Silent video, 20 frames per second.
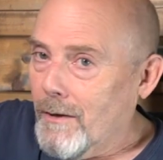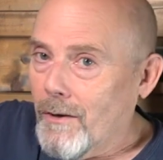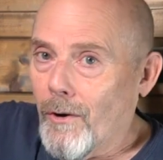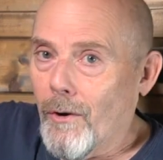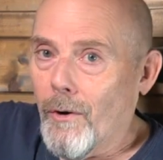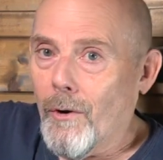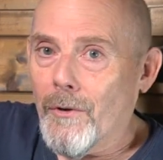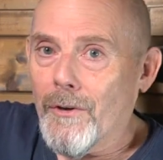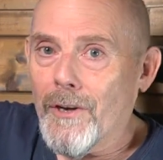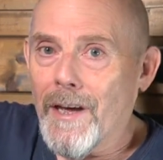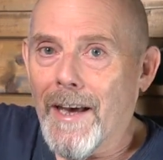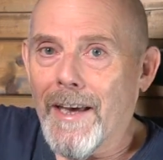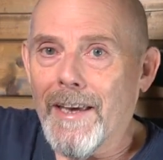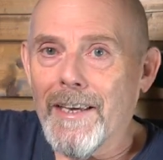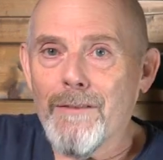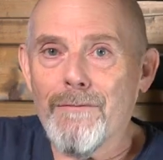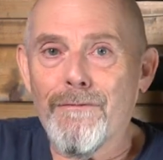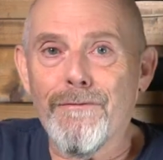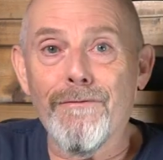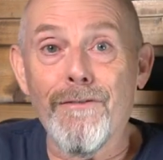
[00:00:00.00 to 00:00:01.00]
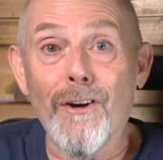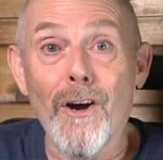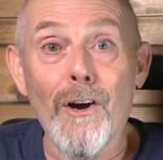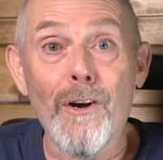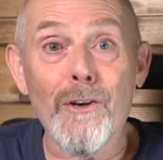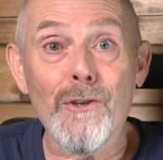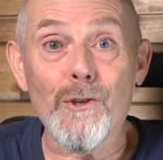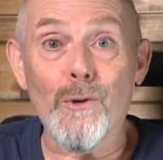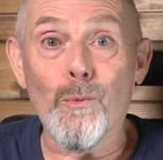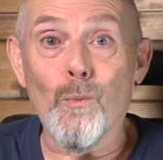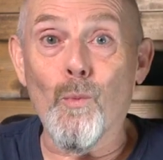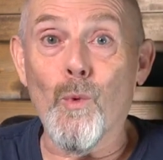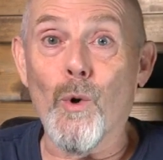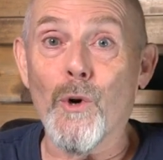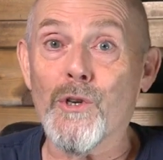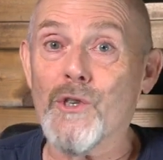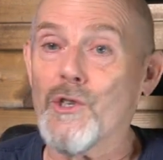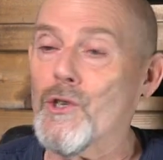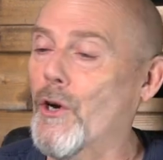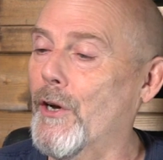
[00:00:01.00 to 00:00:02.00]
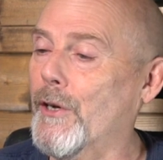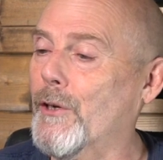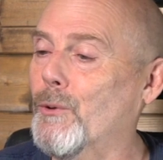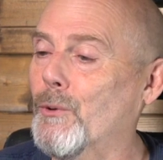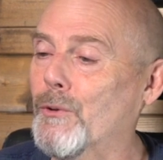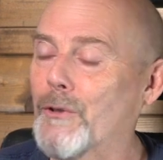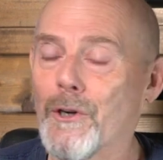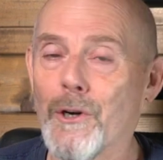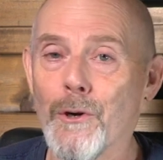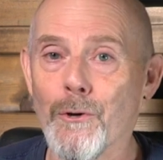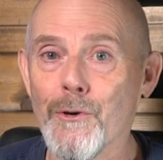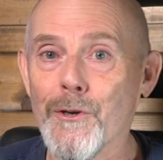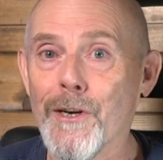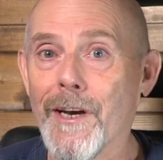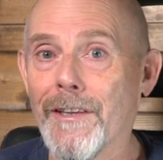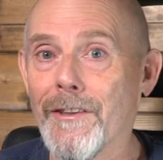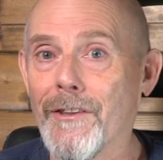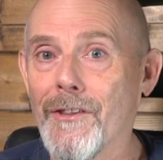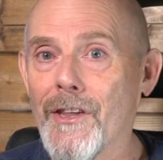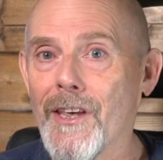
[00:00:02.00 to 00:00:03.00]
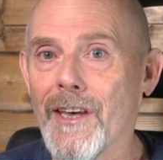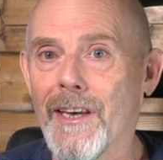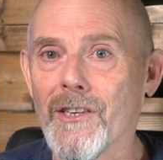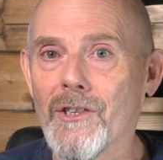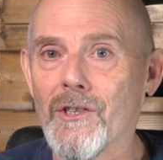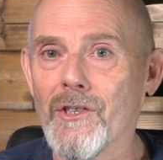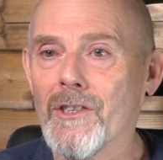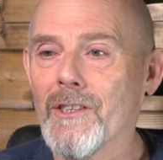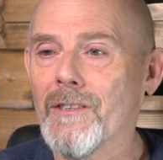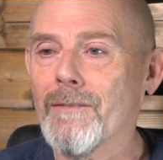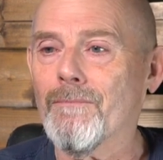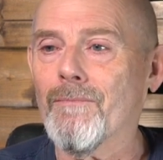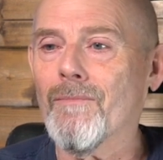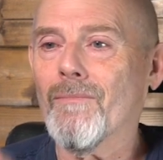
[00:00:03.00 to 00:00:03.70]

on a fast wash cycle to create this.